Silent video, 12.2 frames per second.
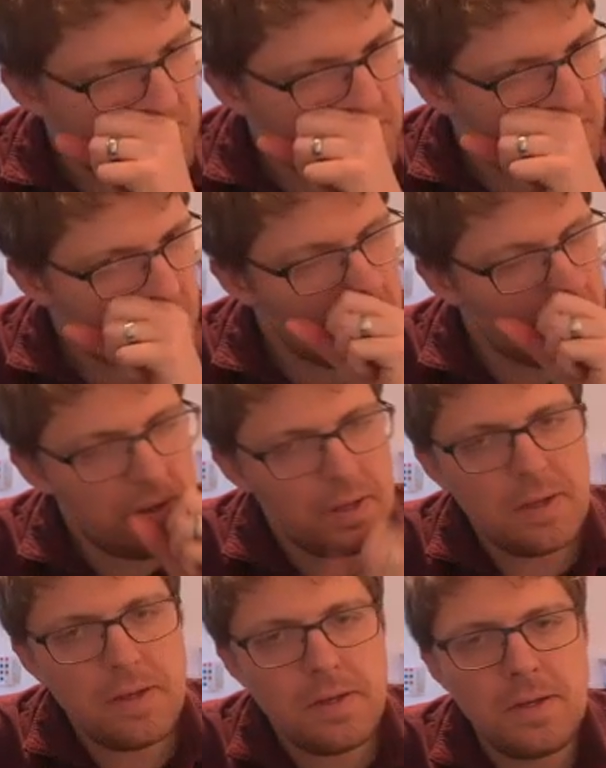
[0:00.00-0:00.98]
though.
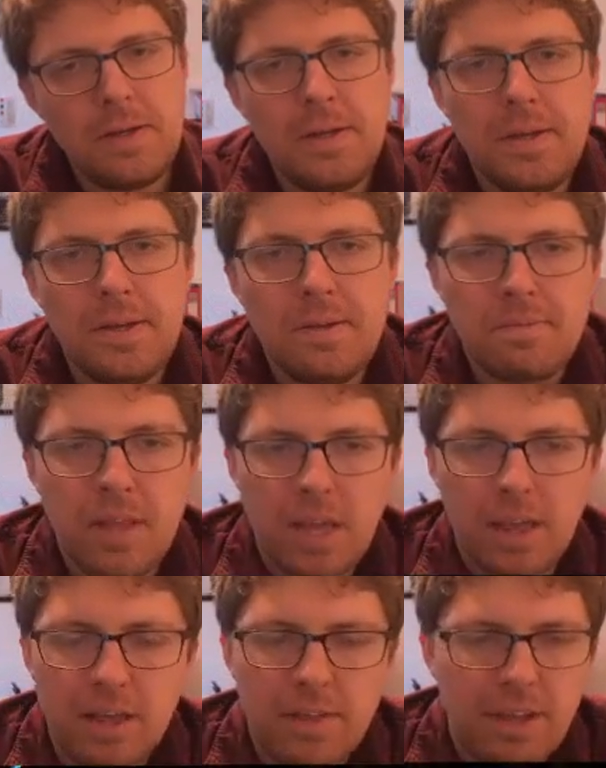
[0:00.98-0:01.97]

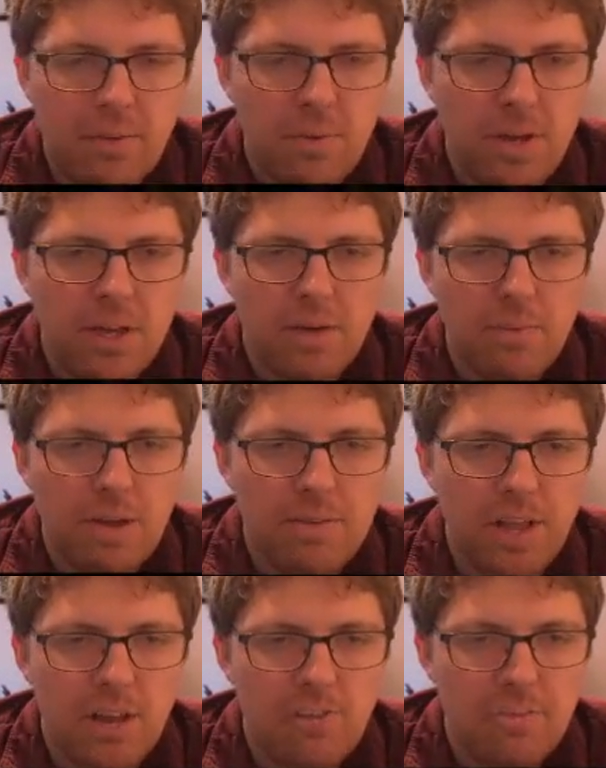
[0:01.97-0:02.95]
I think we have a
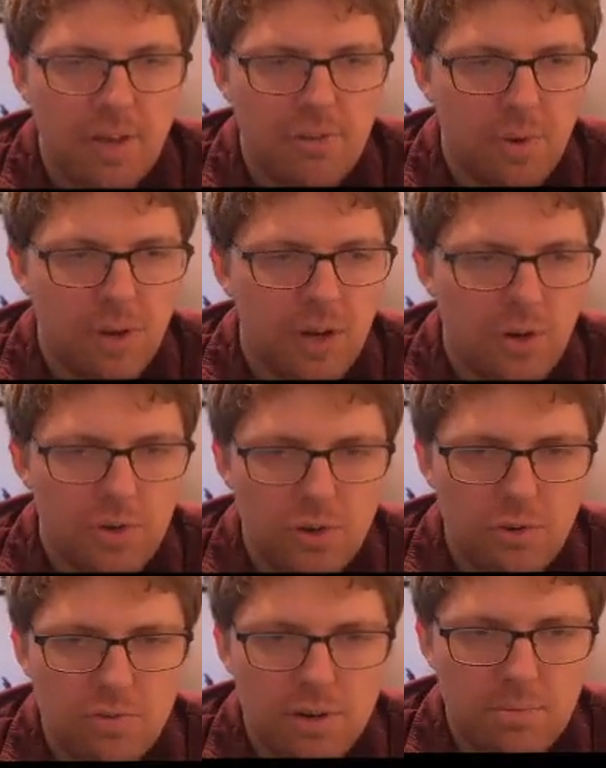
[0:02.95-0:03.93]
lot of spells we want to hold
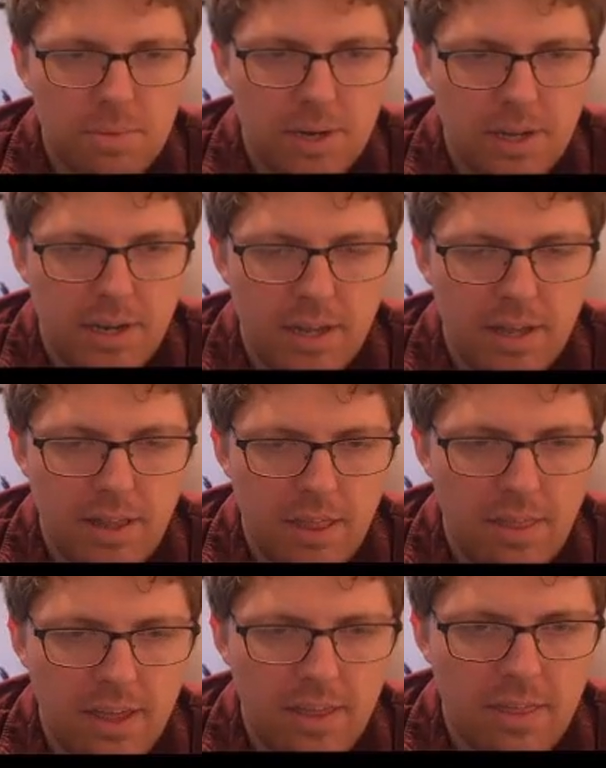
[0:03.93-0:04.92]
over, but I
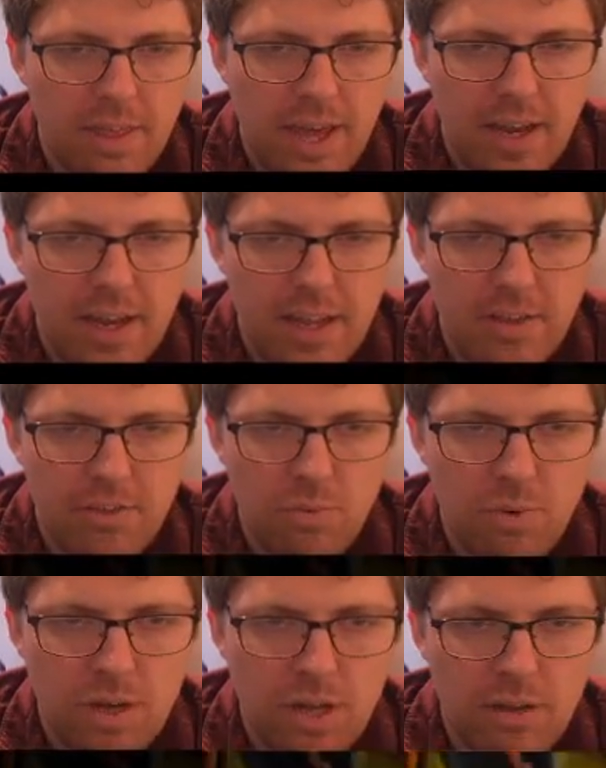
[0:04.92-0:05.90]
think that is
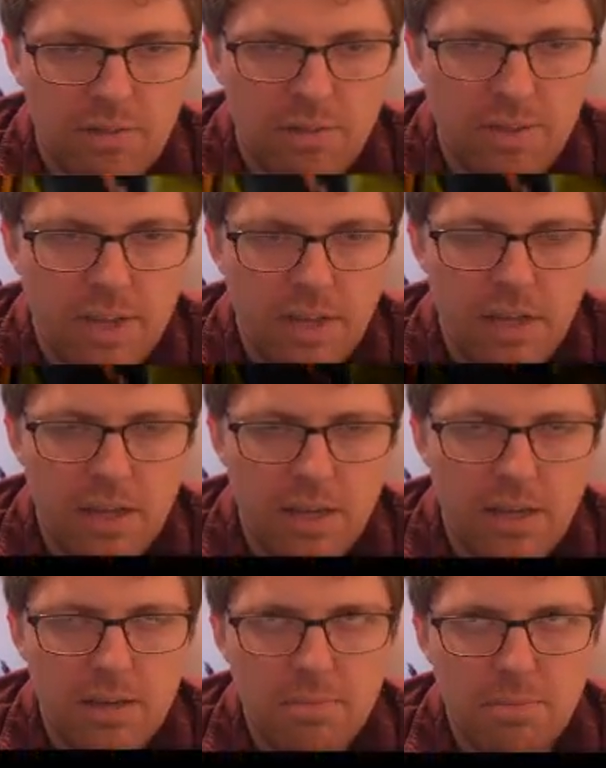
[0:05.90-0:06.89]
one of the
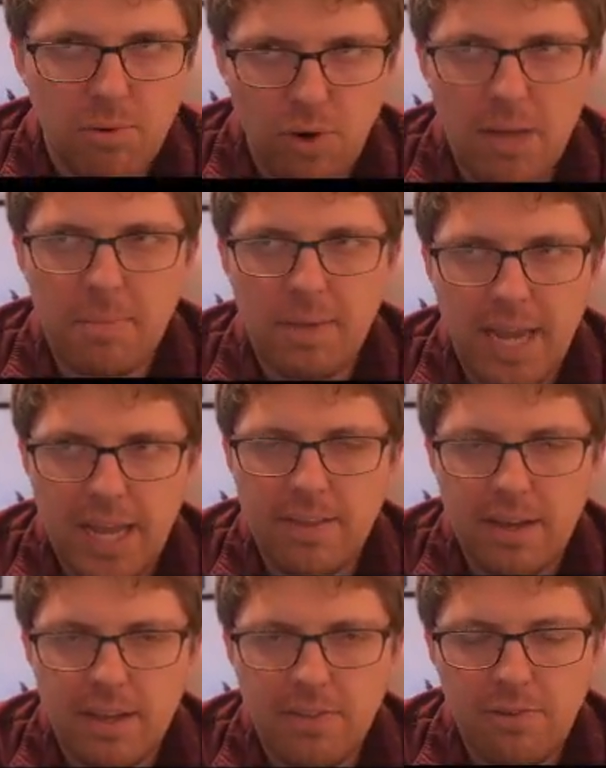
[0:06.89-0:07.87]
prime
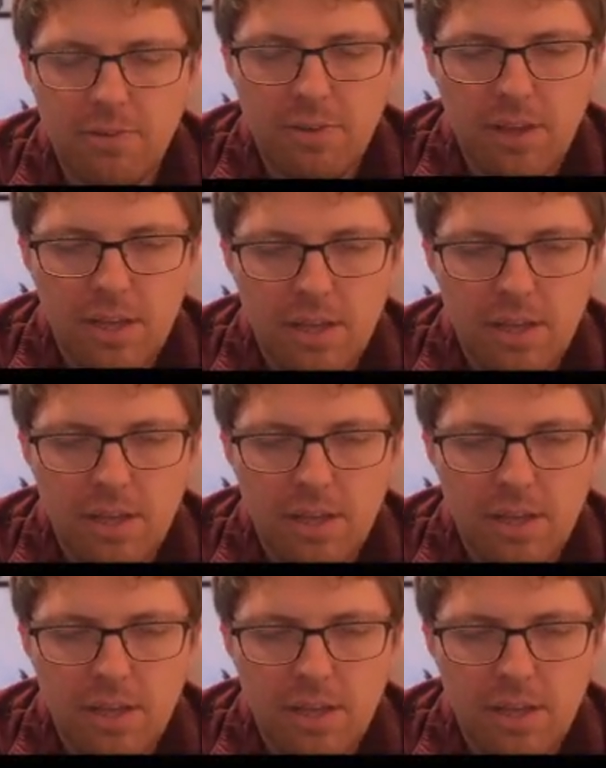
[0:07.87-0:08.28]
candidates,